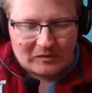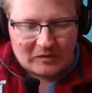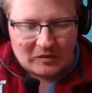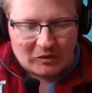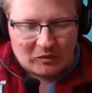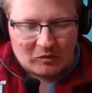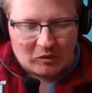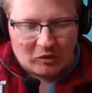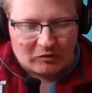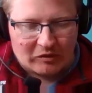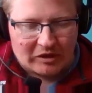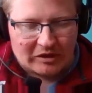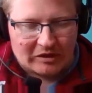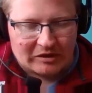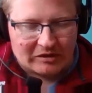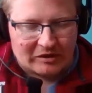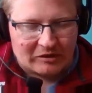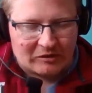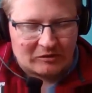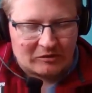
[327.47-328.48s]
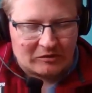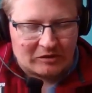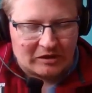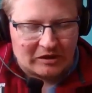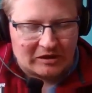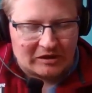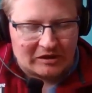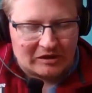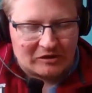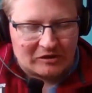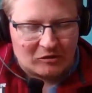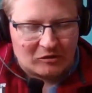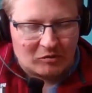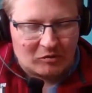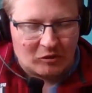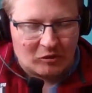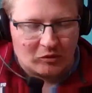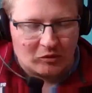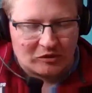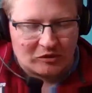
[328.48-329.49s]
Wall Wrecker then going in, and then he's got
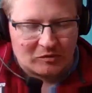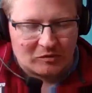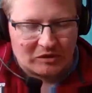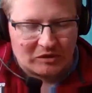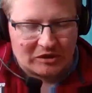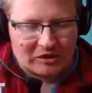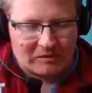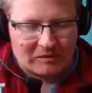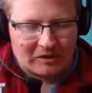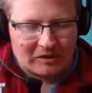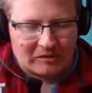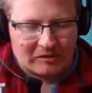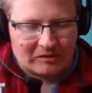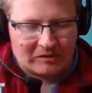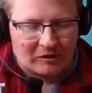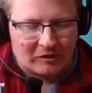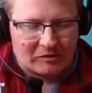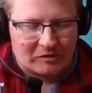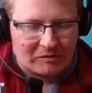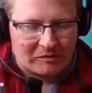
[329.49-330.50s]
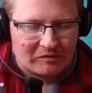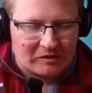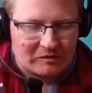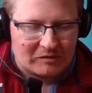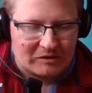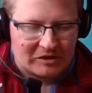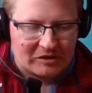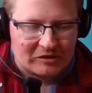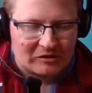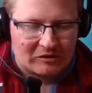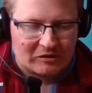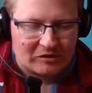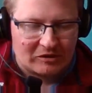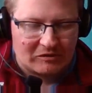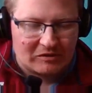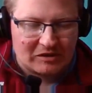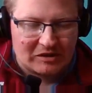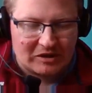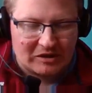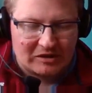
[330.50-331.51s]
bowlers and witches behind. Now, some of his witches have gone down the
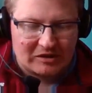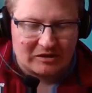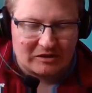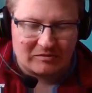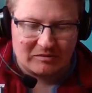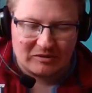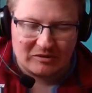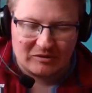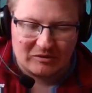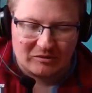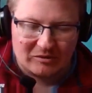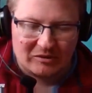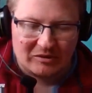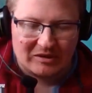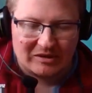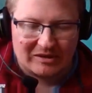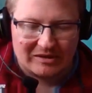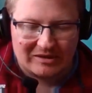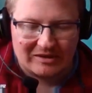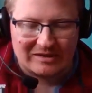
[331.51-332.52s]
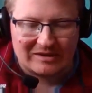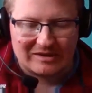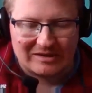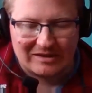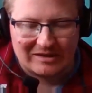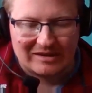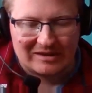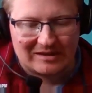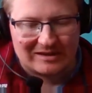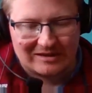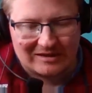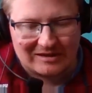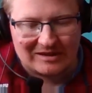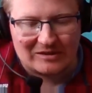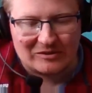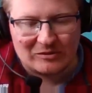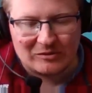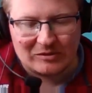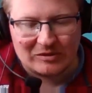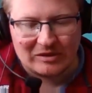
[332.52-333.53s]
side, but you know what? In this attack, that's
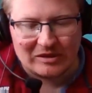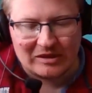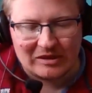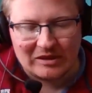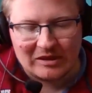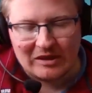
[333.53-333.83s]
okay.